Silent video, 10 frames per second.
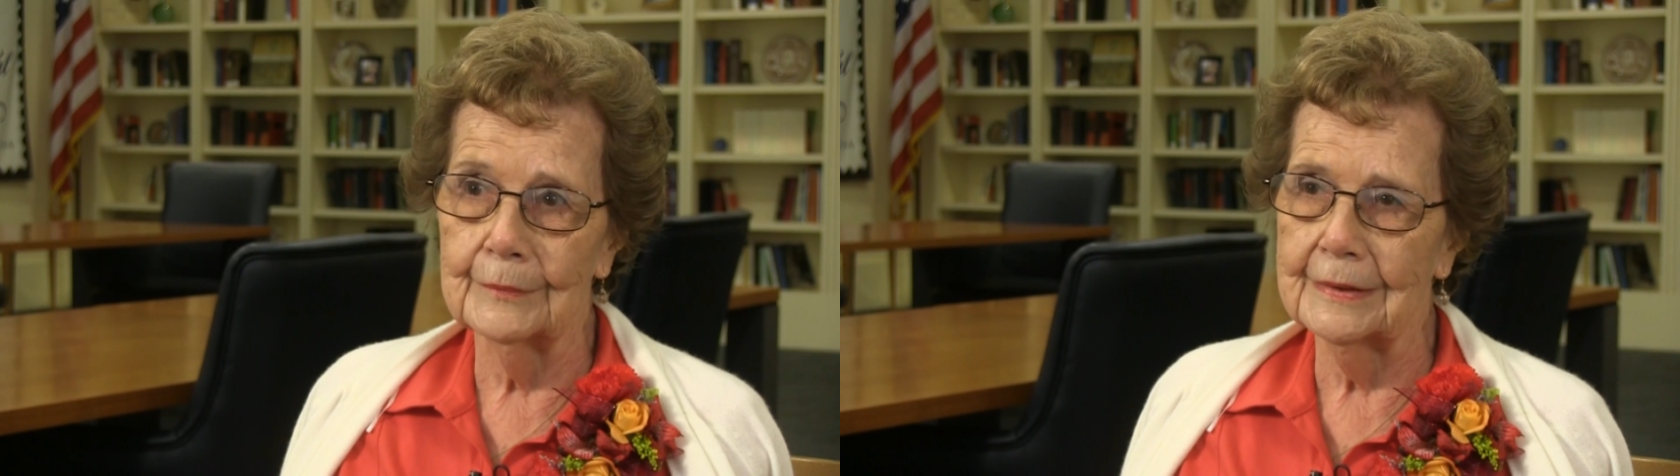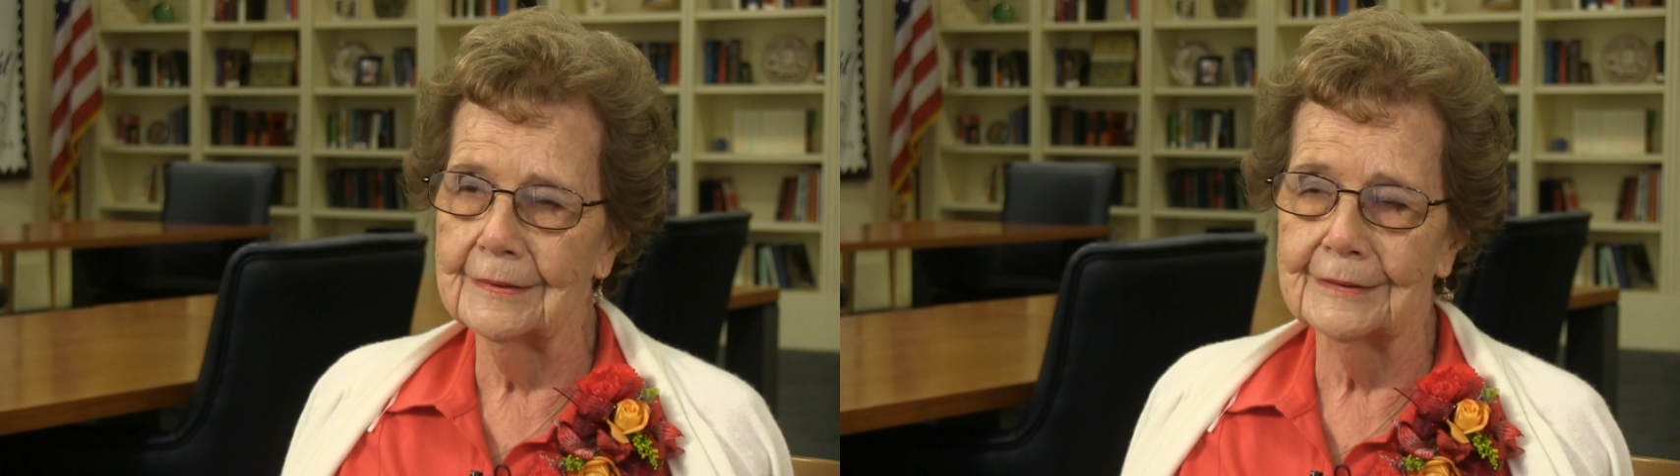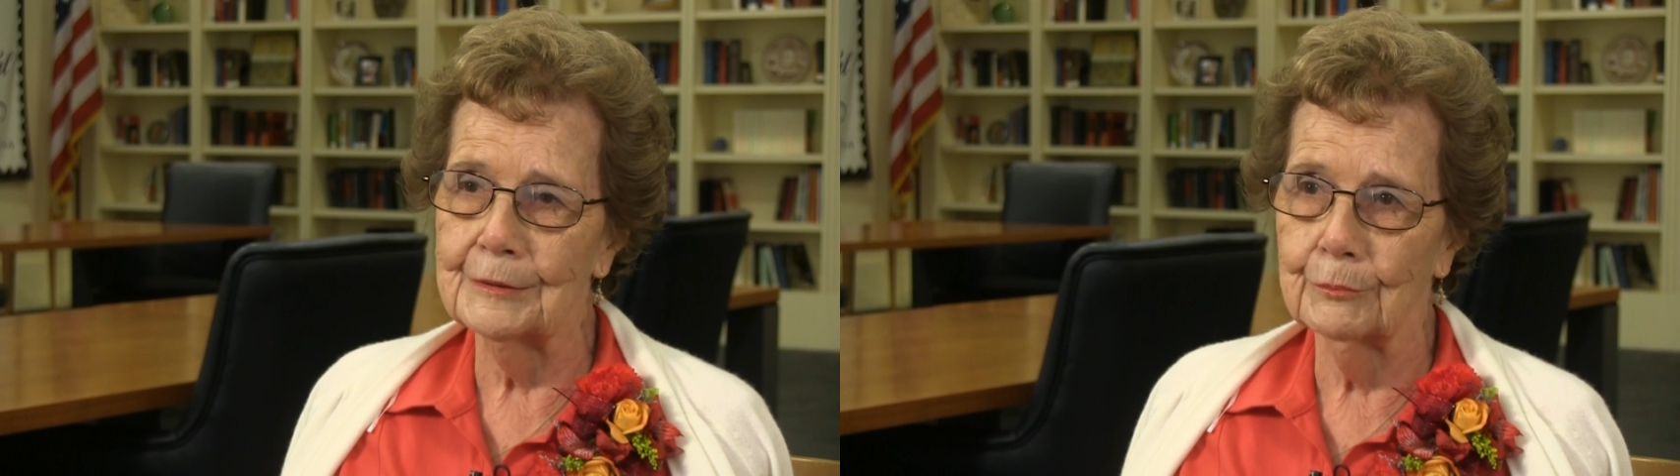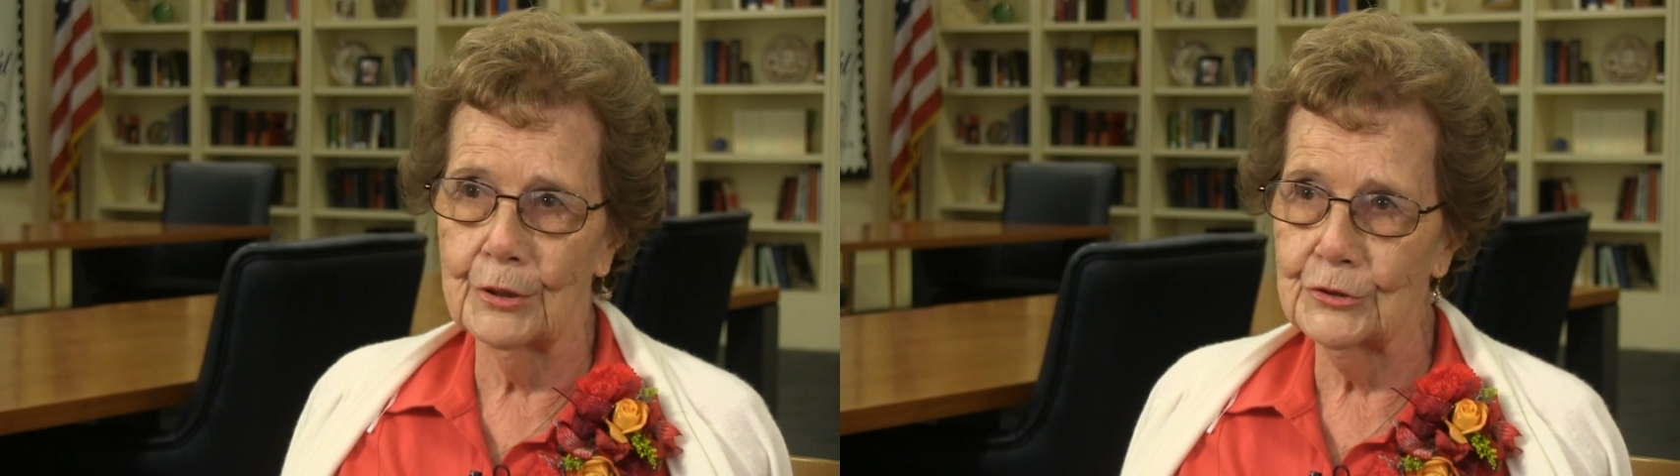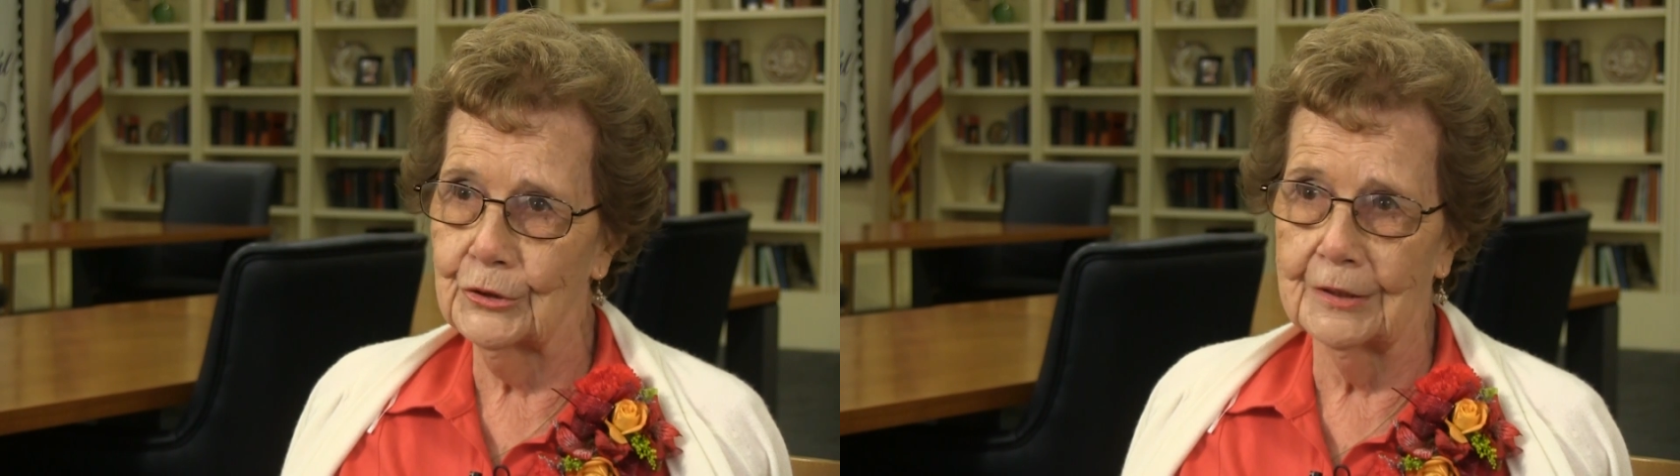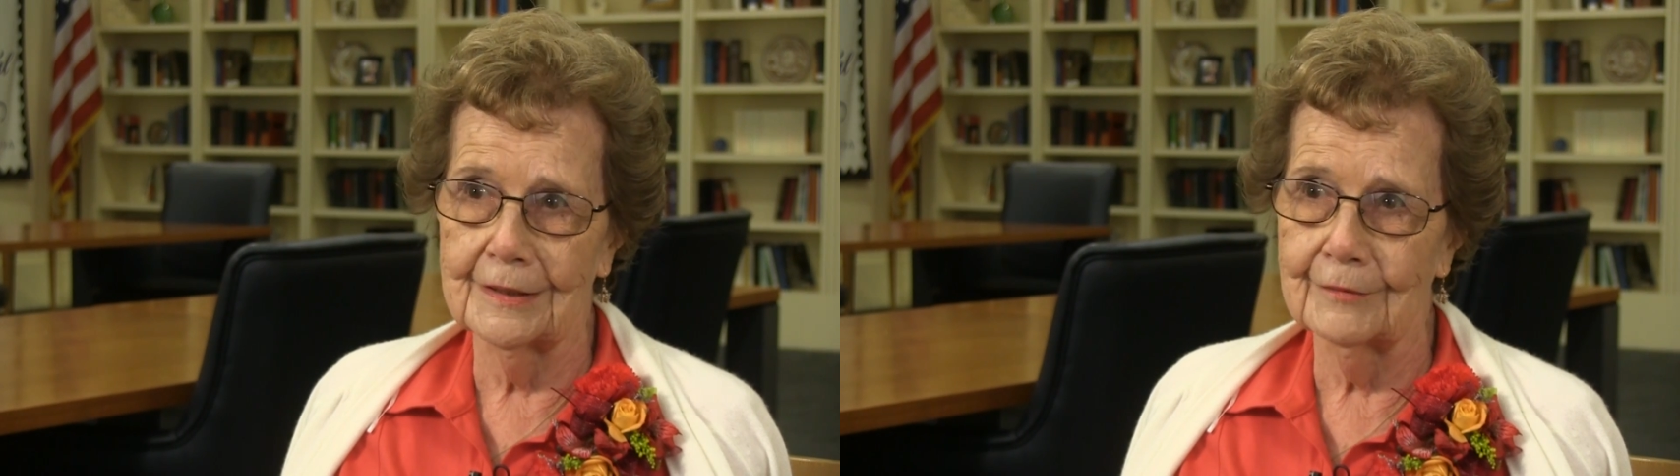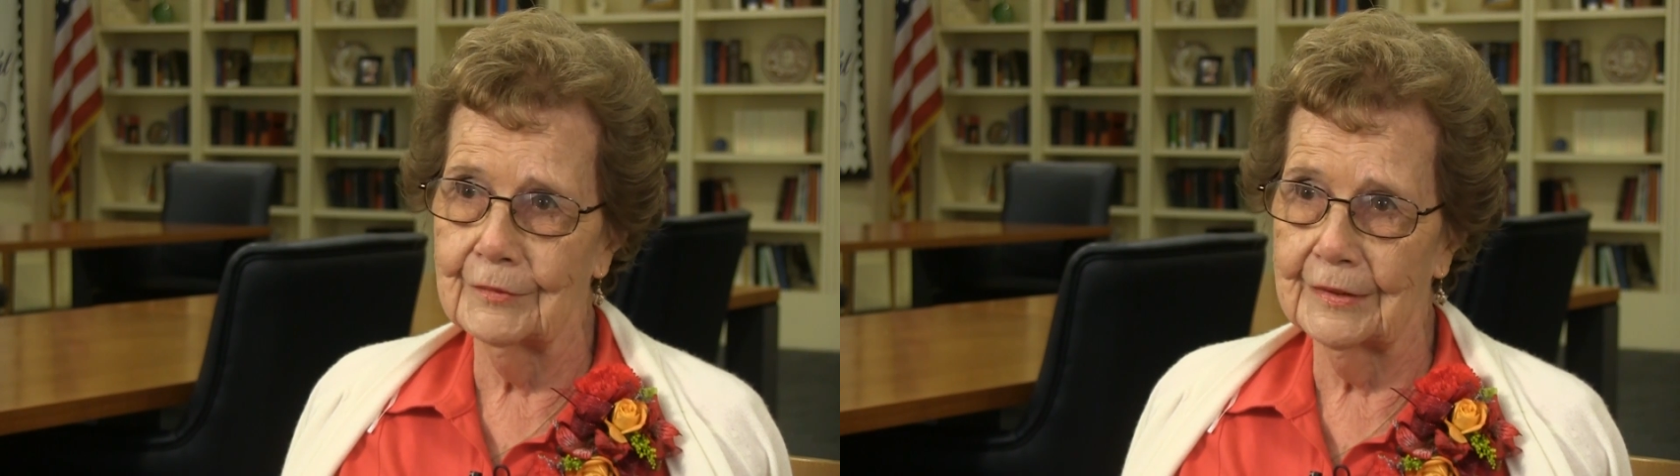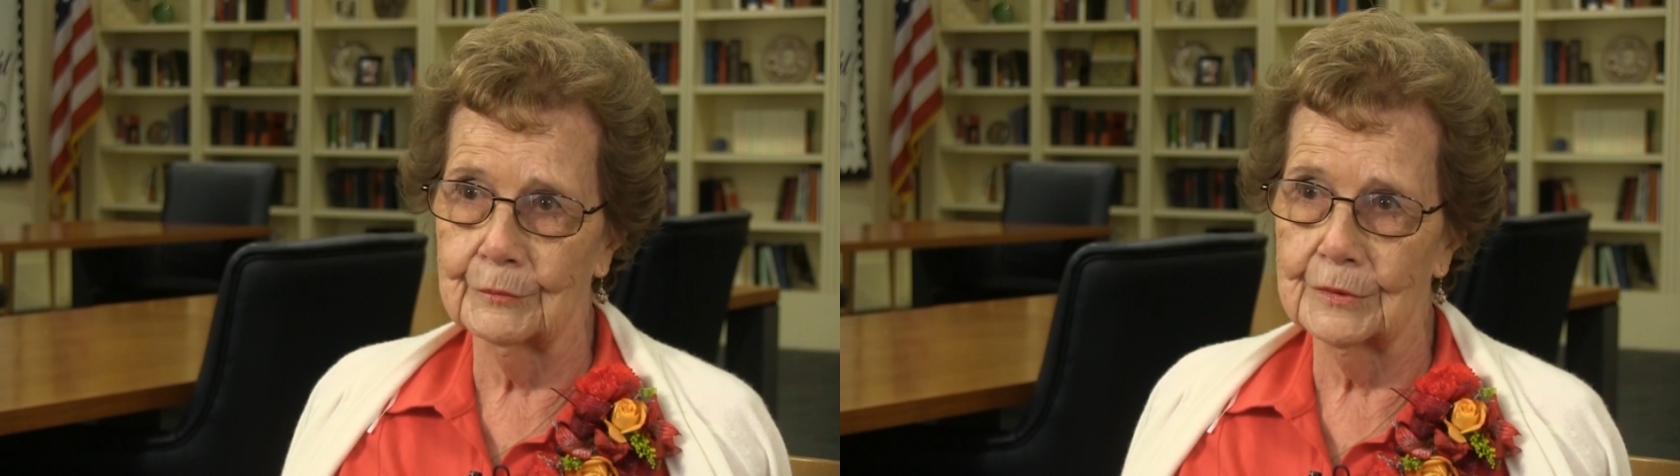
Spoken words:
in the Depression and everything